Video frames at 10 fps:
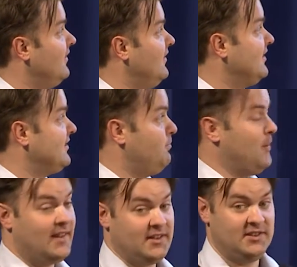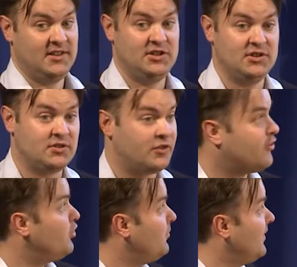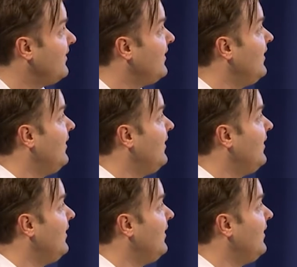this pathogen-induced recruitment